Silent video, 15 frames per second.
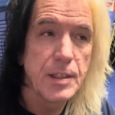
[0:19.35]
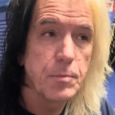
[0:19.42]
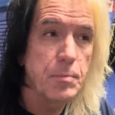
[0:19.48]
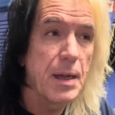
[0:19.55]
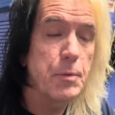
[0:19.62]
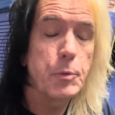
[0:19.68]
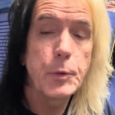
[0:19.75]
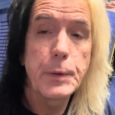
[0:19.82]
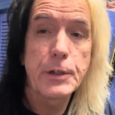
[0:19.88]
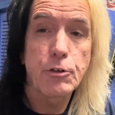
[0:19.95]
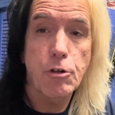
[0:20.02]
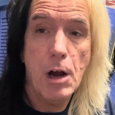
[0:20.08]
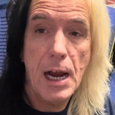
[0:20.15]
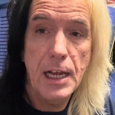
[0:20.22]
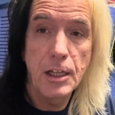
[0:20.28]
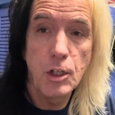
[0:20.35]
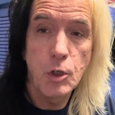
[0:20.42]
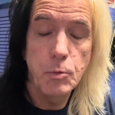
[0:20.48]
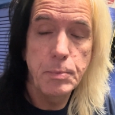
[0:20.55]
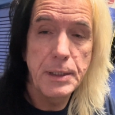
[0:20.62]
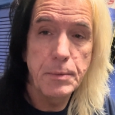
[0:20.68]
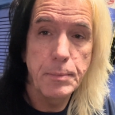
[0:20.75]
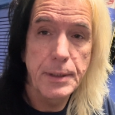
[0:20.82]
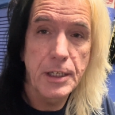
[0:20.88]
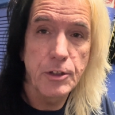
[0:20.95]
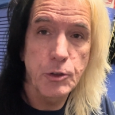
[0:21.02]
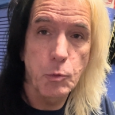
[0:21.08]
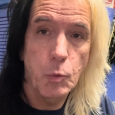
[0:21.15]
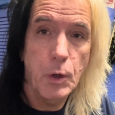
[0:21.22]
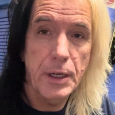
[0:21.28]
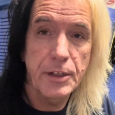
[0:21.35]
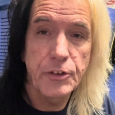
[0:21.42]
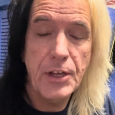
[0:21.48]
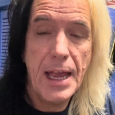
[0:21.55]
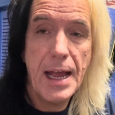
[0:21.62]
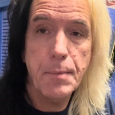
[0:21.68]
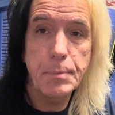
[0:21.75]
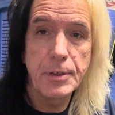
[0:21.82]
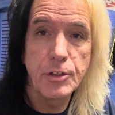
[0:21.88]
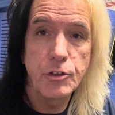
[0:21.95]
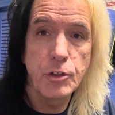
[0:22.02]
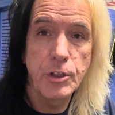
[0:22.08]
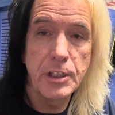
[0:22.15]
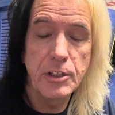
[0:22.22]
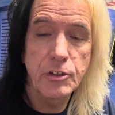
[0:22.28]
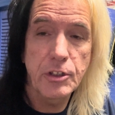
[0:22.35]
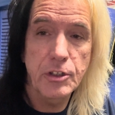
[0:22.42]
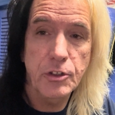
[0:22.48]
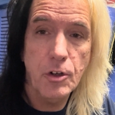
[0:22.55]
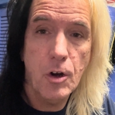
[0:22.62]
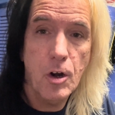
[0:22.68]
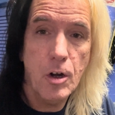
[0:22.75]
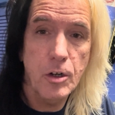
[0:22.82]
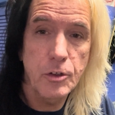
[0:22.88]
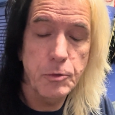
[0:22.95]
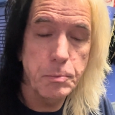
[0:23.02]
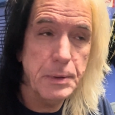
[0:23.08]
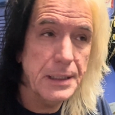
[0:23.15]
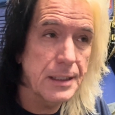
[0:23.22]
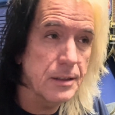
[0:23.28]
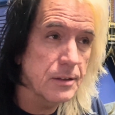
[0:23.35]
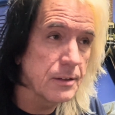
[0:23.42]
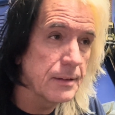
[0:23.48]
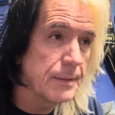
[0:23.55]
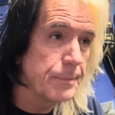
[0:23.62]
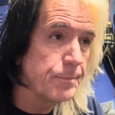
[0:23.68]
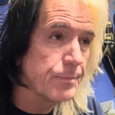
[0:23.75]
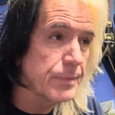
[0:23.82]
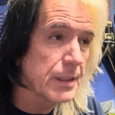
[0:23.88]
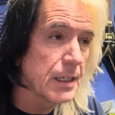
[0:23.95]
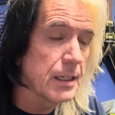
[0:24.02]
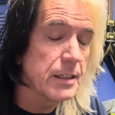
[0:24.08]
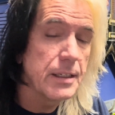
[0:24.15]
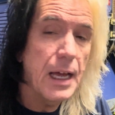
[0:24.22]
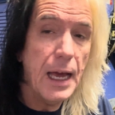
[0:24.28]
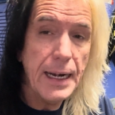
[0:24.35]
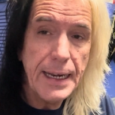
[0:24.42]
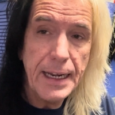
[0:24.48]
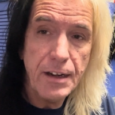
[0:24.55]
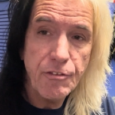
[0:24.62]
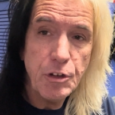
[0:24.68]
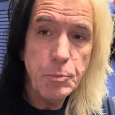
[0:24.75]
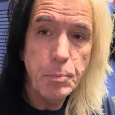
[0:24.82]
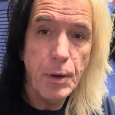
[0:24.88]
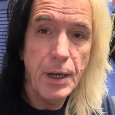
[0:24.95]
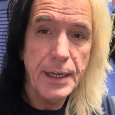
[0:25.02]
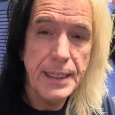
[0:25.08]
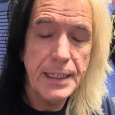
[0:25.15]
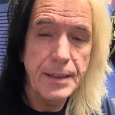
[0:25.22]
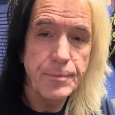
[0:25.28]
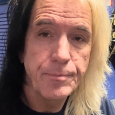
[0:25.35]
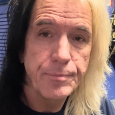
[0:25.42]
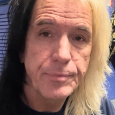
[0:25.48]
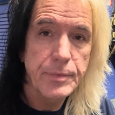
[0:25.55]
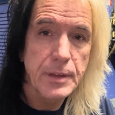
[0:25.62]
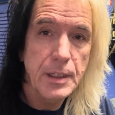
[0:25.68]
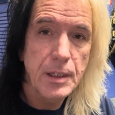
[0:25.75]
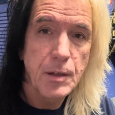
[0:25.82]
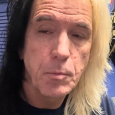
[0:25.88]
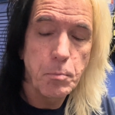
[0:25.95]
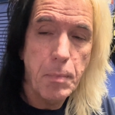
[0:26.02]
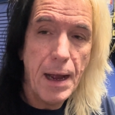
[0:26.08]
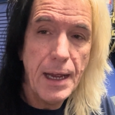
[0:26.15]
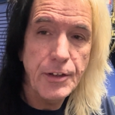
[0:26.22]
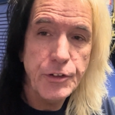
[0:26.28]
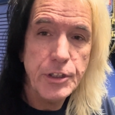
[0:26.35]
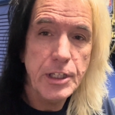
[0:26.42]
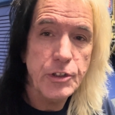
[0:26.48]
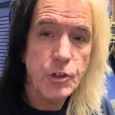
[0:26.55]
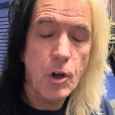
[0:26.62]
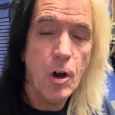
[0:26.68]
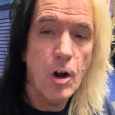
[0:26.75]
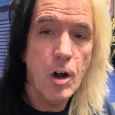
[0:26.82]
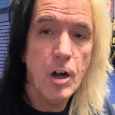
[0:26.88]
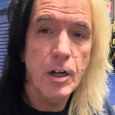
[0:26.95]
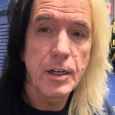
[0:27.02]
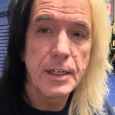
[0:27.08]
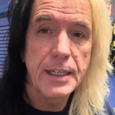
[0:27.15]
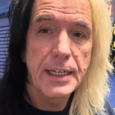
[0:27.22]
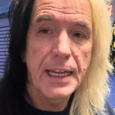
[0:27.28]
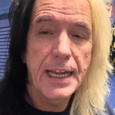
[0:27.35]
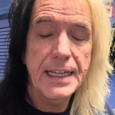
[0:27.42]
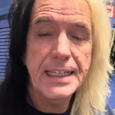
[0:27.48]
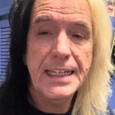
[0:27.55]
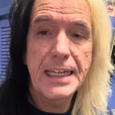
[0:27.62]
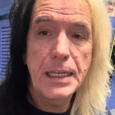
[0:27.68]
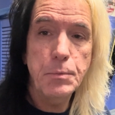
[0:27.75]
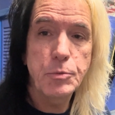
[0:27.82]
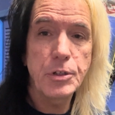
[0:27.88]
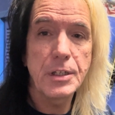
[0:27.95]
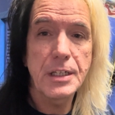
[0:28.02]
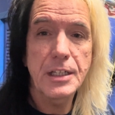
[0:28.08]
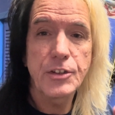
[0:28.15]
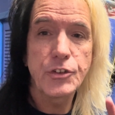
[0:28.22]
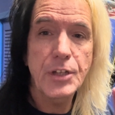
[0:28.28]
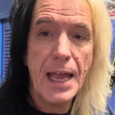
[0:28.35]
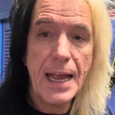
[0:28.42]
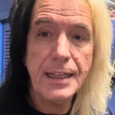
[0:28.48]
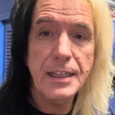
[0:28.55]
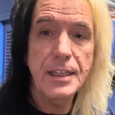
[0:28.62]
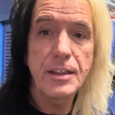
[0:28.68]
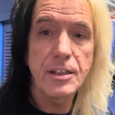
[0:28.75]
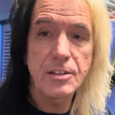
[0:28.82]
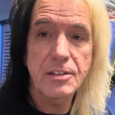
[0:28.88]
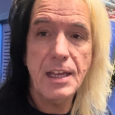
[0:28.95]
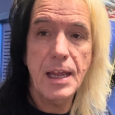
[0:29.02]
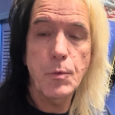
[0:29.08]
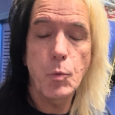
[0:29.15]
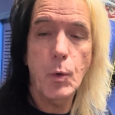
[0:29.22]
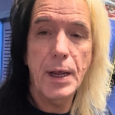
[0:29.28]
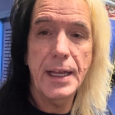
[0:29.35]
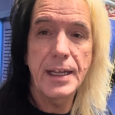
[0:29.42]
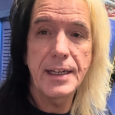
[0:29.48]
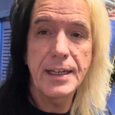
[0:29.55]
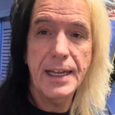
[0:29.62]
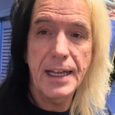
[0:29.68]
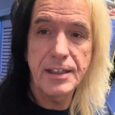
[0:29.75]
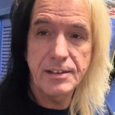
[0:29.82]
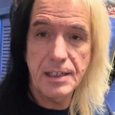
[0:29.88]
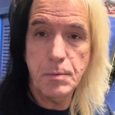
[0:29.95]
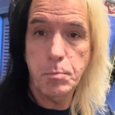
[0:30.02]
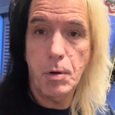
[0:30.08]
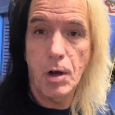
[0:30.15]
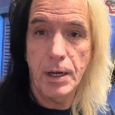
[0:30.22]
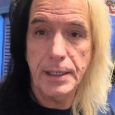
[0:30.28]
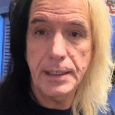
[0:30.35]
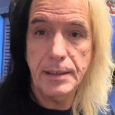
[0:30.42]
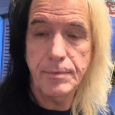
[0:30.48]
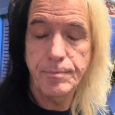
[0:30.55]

Maybe we cry a little bit because of what has happened to these guitars, because not everybody buys a guitar and keeps it exactly the same way as they bought it.